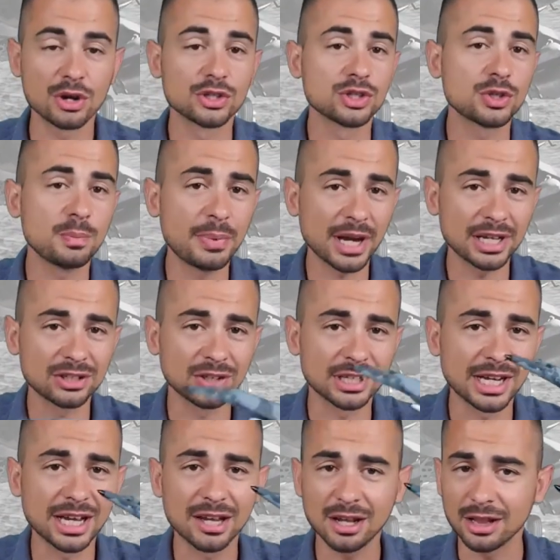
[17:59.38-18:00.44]
a Super
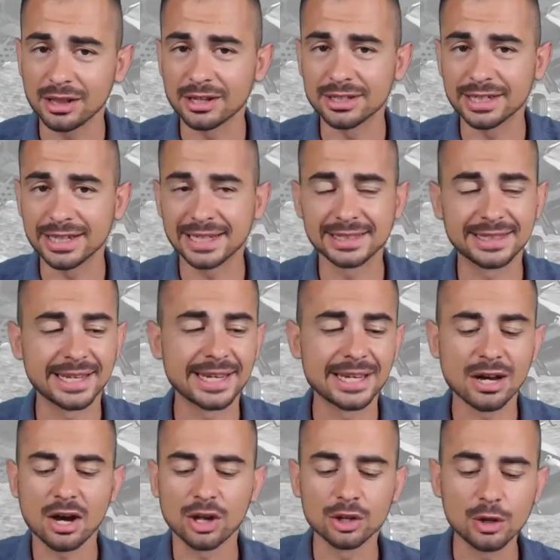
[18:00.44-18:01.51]
Étendard landing at
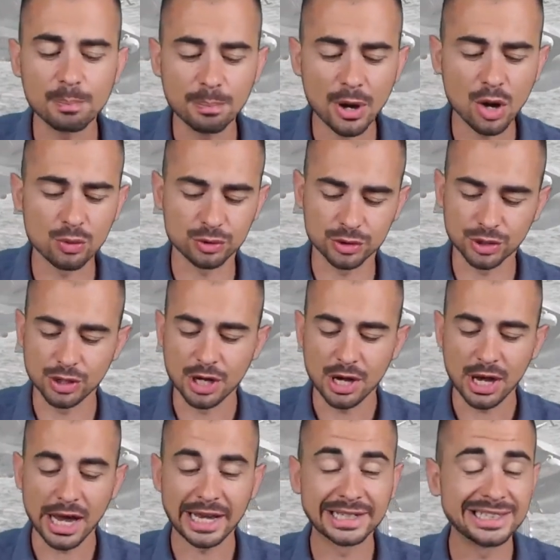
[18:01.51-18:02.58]
day on a boat.
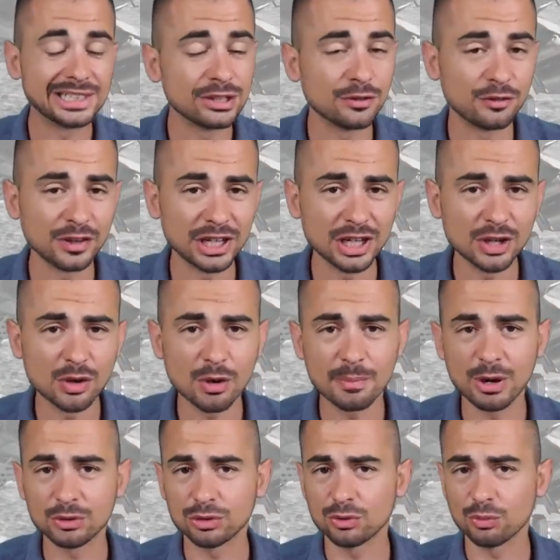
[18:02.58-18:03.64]
I did a video
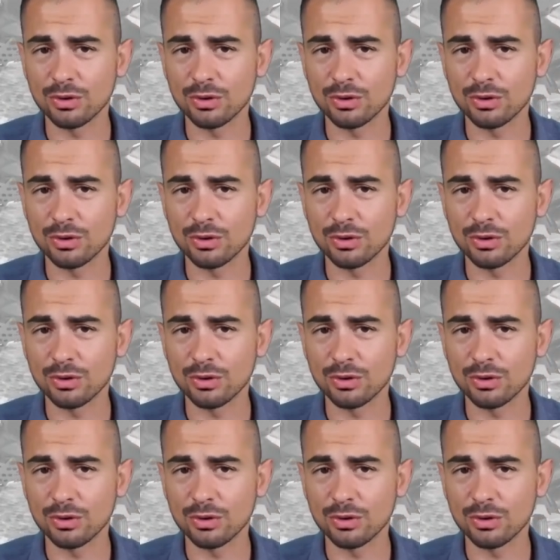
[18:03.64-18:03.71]
about the